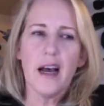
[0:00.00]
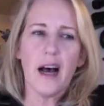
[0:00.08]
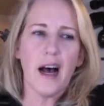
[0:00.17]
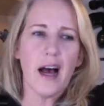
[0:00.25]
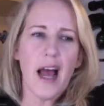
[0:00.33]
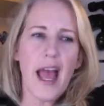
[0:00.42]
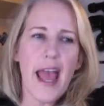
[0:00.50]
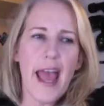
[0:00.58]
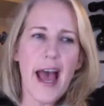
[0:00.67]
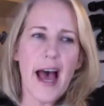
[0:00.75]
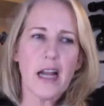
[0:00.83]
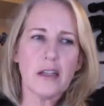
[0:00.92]

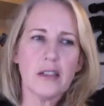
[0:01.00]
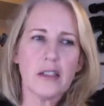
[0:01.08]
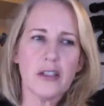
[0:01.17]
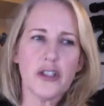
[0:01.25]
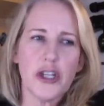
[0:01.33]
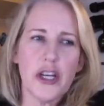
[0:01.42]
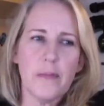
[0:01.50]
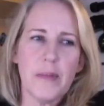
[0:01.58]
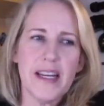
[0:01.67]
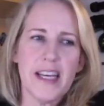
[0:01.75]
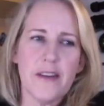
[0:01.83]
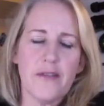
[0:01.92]
And she had
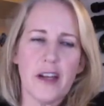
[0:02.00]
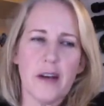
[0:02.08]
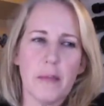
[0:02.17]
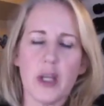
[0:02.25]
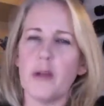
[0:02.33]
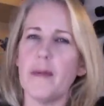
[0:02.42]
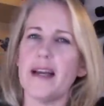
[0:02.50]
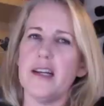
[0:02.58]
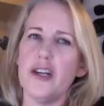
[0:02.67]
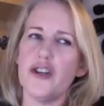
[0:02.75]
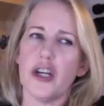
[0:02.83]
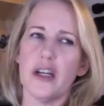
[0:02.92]
been given milk and
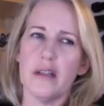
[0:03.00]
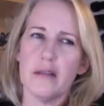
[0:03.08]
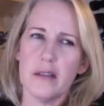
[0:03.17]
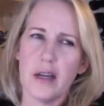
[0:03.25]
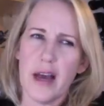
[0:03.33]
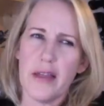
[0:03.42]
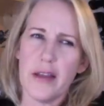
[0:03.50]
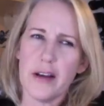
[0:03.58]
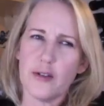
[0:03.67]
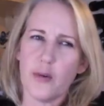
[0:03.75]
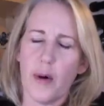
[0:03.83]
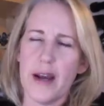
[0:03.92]
magnesia, I
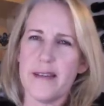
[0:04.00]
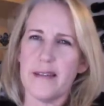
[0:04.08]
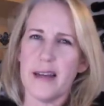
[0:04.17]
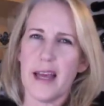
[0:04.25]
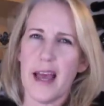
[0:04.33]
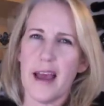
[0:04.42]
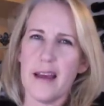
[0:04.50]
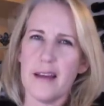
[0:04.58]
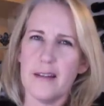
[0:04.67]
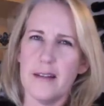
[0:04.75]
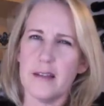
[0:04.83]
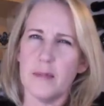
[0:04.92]
think twice a day.
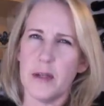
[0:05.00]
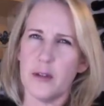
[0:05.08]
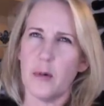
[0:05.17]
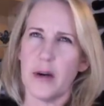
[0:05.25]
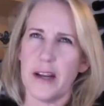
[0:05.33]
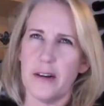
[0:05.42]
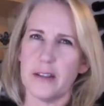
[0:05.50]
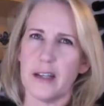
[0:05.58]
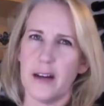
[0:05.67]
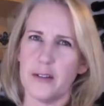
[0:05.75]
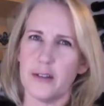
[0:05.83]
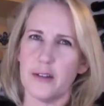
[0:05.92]
This has been 20 years
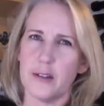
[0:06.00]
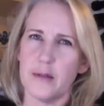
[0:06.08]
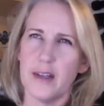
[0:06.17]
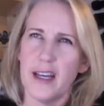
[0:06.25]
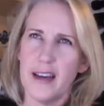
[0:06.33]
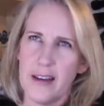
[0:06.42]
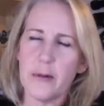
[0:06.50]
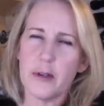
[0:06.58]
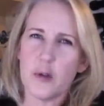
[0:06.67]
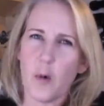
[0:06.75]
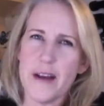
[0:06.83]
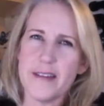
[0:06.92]
now, so I think it
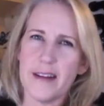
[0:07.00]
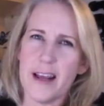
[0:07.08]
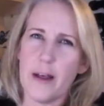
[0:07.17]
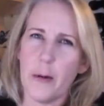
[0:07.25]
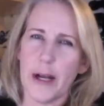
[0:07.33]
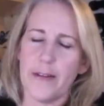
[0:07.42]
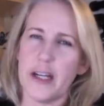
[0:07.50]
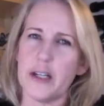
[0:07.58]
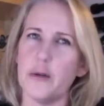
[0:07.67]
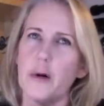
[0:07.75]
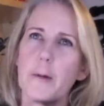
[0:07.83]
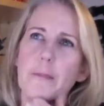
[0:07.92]
was twice a day they were giving it
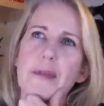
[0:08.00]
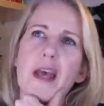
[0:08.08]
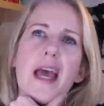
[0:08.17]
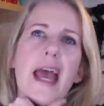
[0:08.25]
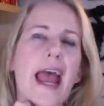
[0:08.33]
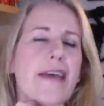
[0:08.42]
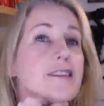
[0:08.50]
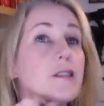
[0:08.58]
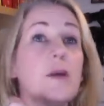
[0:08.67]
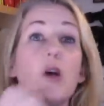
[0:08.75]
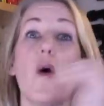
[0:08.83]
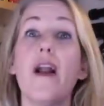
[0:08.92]
to her. And this
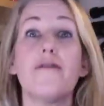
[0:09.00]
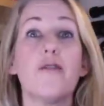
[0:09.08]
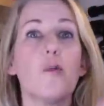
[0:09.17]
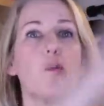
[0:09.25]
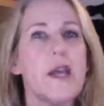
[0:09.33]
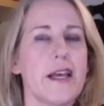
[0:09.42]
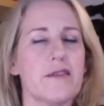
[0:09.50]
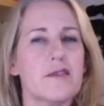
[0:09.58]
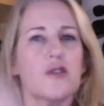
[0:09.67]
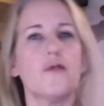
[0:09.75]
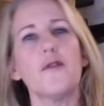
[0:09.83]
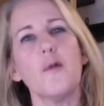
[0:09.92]
had been going on for weeks.
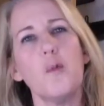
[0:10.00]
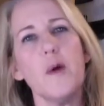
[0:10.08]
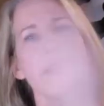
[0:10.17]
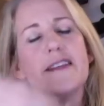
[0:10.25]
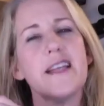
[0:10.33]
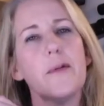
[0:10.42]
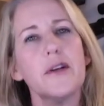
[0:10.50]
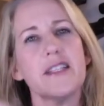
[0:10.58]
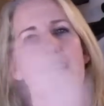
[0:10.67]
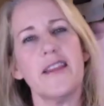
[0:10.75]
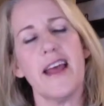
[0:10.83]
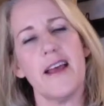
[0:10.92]
So for weeks there
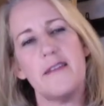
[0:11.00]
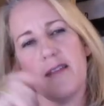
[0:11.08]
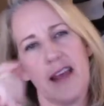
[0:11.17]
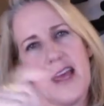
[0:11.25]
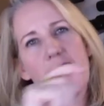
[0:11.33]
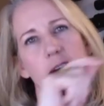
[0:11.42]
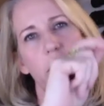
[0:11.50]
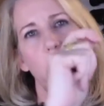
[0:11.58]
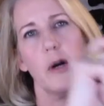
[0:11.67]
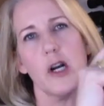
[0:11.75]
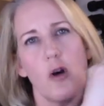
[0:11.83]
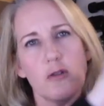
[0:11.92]

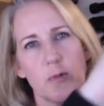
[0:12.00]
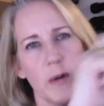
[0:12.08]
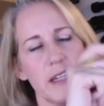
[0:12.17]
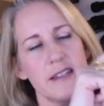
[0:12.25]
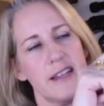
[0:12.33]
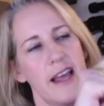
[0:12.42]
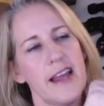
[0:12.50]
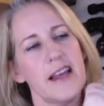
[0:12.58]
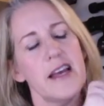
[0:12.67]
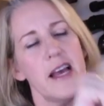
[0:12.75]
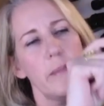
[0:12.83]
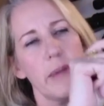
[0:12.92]
were notes written
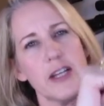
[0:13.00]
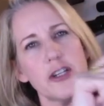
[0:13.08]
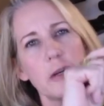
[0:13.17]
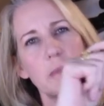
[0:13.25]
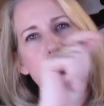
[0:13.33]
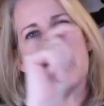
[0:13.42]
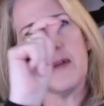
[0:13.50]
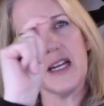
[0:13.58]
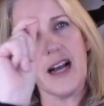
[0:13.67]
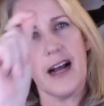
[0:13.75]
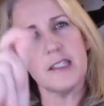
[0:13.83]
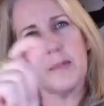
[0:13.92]
saying, patient complains of being
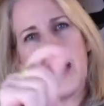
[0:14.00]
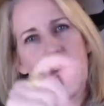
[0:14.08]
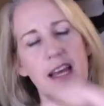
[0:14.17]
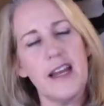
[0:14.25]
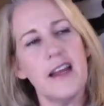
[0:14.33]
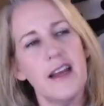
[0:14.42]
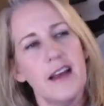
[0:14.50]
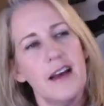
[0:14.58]
constipated,